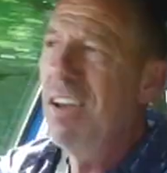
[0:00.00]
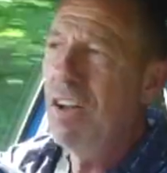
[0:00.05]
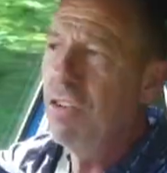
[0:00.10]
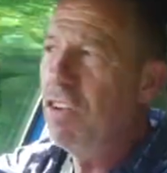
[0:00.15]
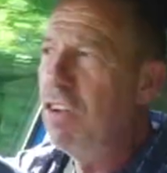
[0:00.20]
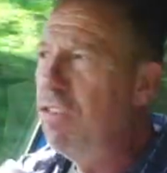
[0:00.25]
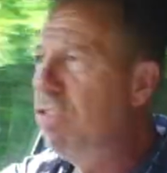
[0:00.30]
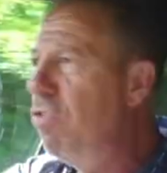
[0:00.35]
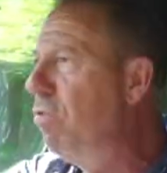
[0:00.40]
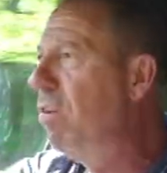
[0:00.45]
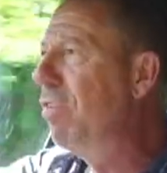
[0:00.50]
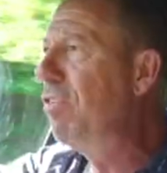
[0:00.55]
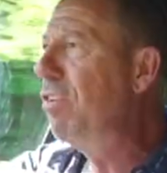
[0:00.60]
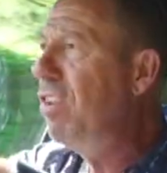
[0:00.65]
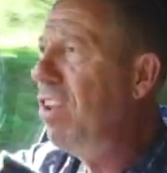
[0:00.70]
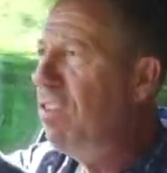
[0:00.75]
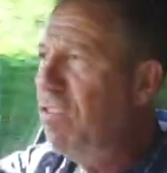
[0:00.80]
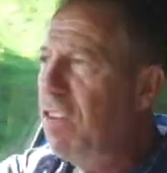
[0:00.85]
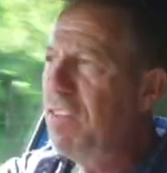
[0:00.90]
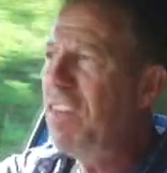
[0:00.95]
lots of
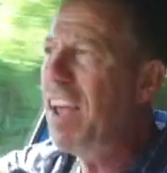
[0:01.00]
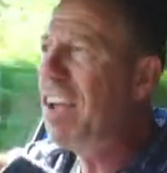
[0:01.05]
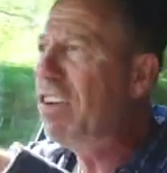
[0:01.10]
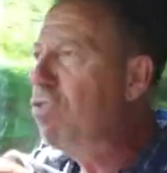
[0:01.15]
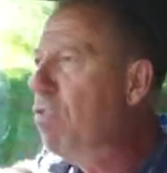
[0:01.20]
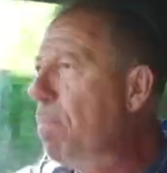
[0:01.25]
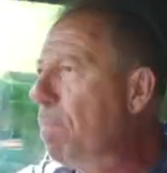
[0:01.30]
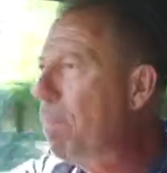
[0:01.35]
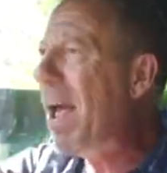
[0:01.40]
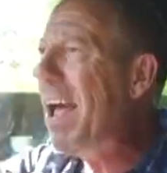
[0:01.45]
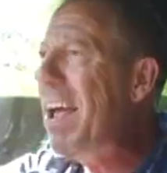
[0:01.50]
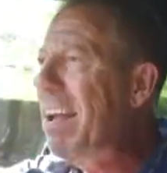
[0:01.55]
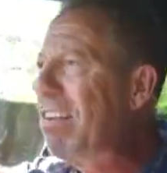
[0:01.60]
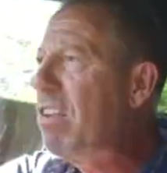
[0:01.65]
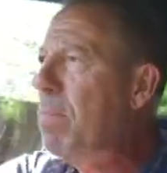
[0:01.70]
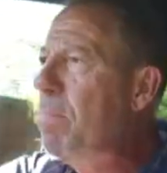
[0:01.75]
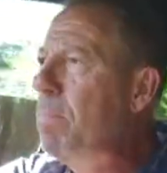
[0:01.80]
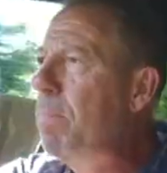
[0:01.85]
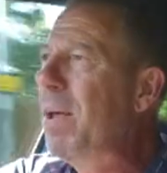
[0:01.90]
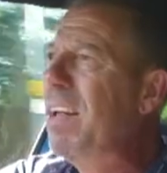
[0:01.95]
derivatives of extra
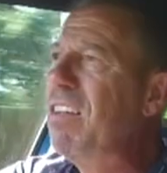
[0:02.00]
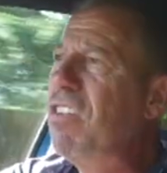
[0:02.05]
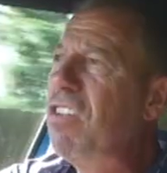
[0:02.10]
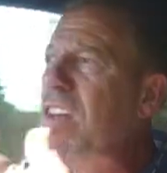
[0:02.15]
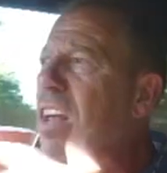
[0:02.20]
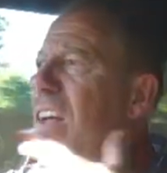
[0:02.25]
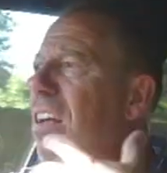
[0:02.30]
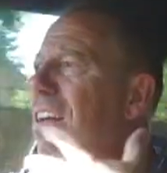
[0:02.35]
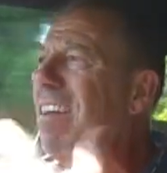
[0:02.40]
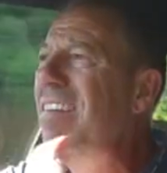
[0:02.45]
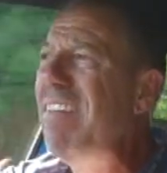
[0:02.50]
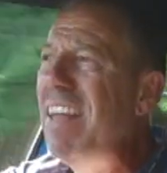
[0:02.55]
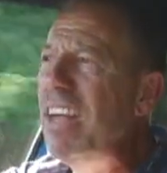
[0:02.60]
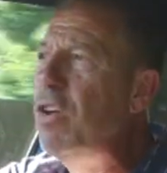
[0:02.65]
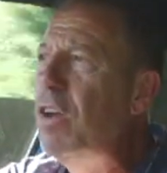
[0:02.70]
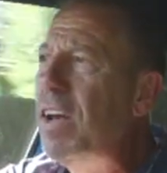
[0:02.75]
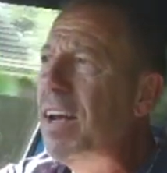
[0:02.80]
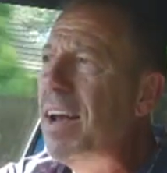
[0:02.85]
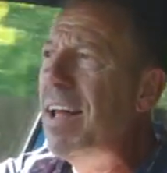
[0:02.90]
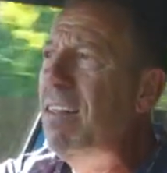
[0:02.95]
packs and bits that
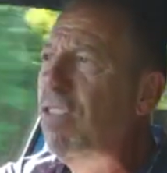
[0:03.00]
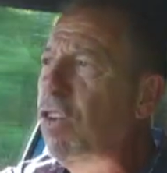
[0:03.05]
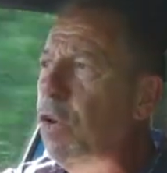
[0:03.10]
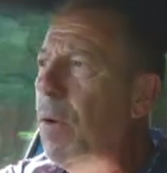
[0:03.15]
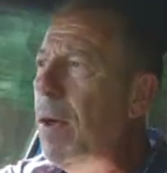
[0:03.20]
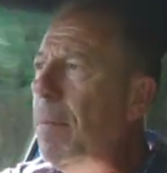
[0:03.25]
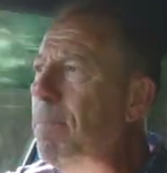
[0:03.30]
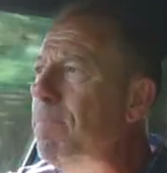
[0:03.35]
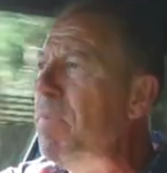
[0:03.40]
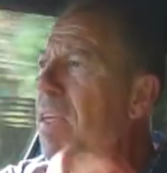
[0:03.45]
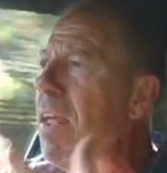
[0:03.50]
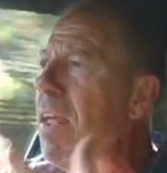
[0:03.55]
you can add to it.